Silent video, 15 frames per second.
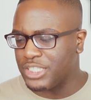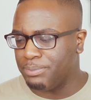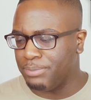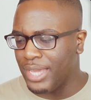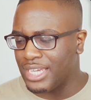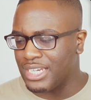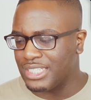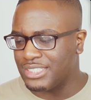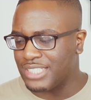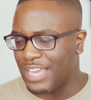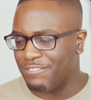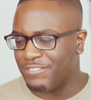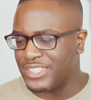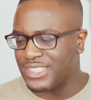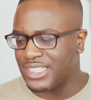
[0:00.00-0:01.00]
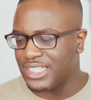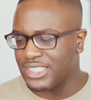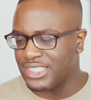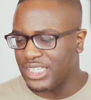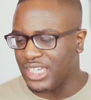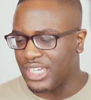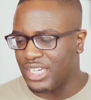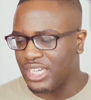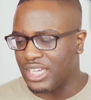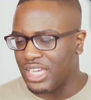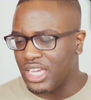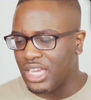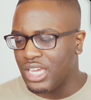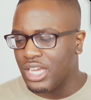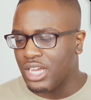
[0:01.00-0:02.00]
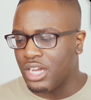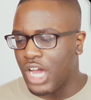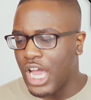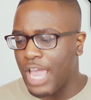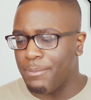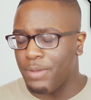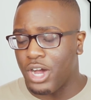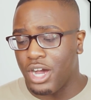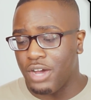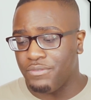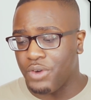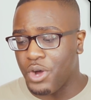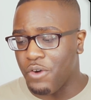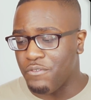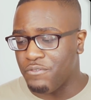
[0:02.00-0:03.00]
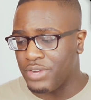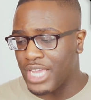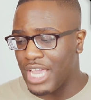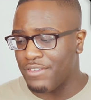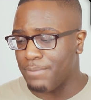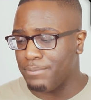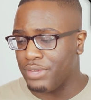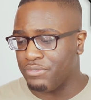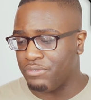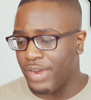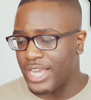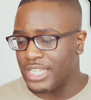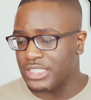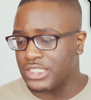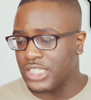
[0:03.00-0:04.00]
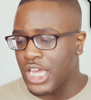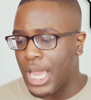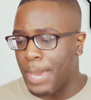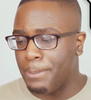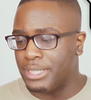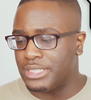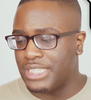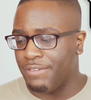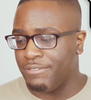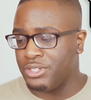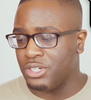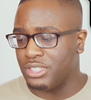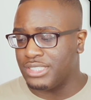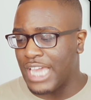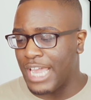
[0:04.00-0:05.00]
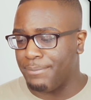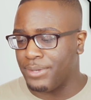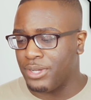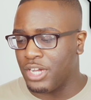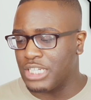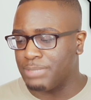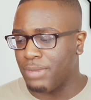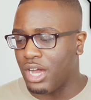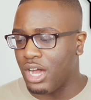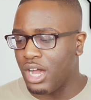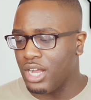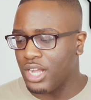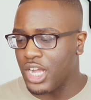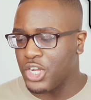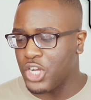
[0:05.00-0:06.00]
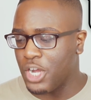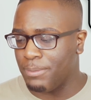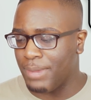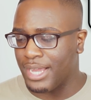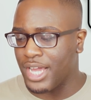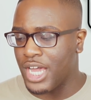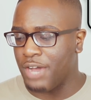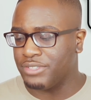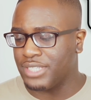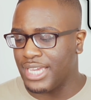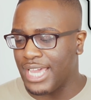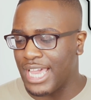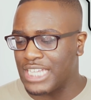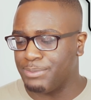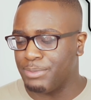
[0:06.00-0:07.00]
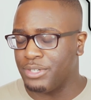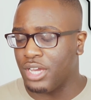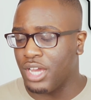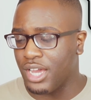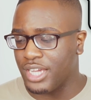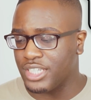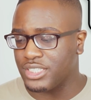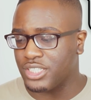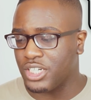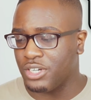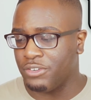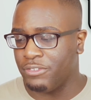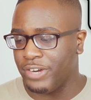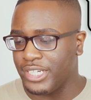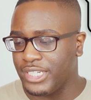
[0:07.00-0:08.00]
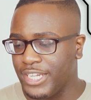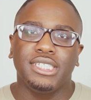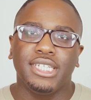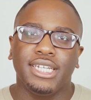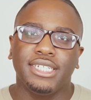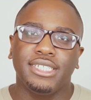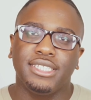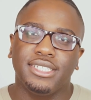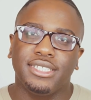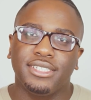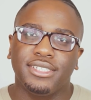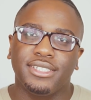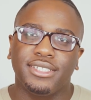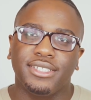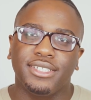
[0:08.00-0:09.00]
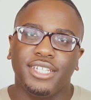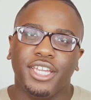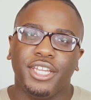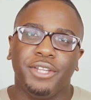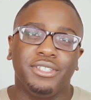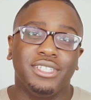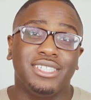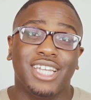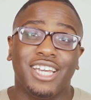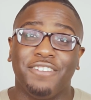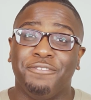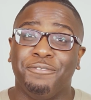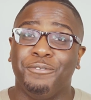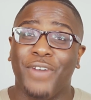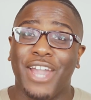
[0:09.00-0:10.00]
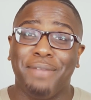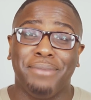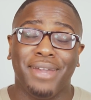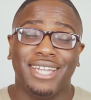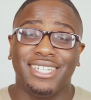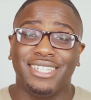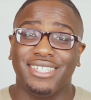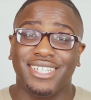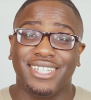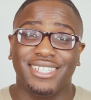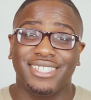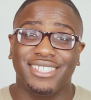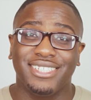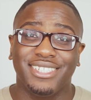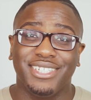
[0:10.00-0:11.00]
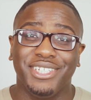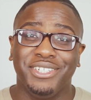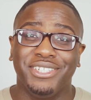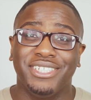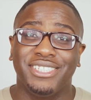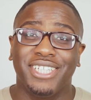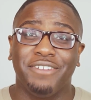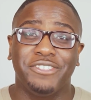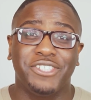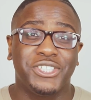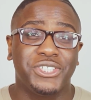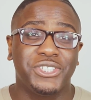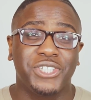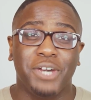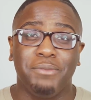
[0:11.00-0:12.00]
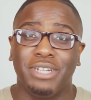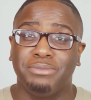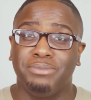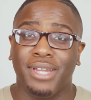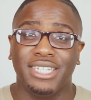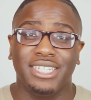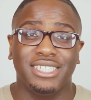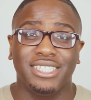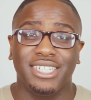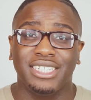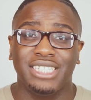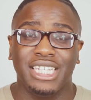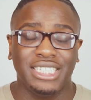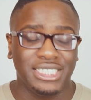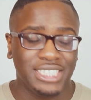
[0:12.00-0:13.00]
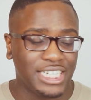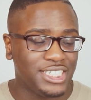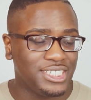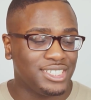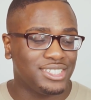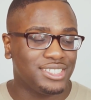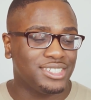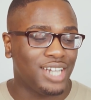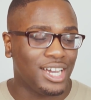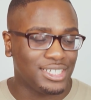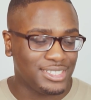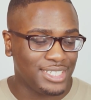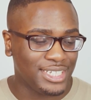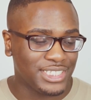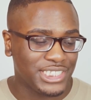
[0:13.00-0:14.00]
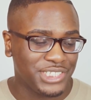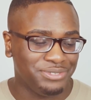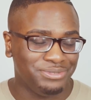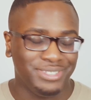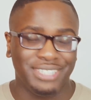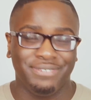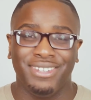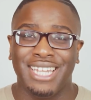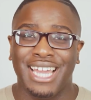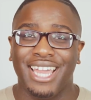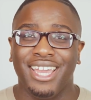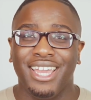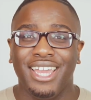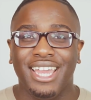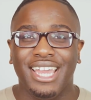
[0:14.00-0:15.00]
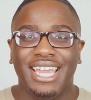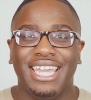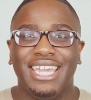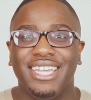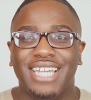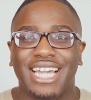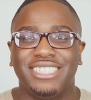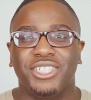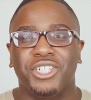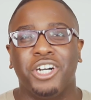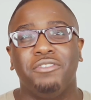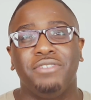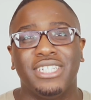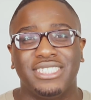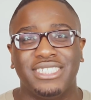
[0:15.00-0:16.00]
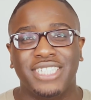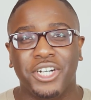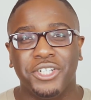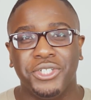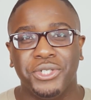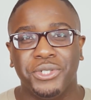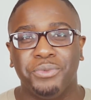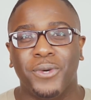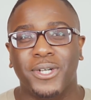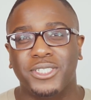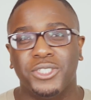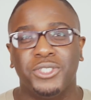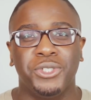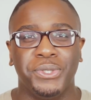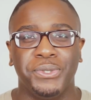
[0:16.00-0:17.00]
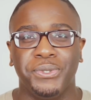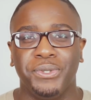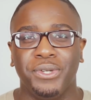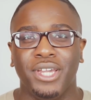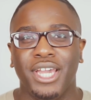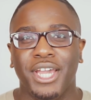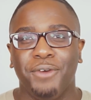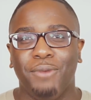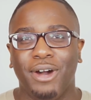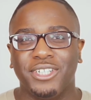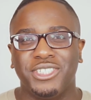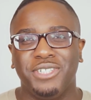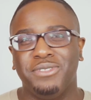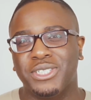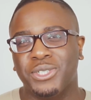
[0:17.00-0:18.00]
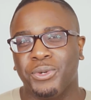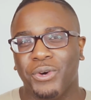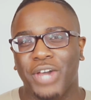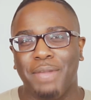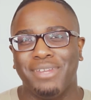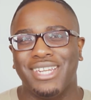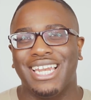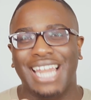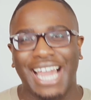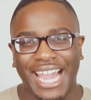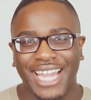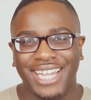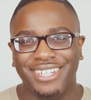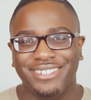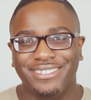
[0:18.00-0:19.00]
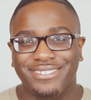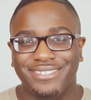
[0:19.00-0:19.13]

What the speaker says: be in the same vicinity. Cut him off or forgive and be friends, but definitely not date because my heart can't go back after it has been hurt already. Sis, you deserve way better than this. You deserve so much better than this. Like, this is actually disgusting to read. The fact that he has the confidence to tell you what to do whilst you just call him in a lie.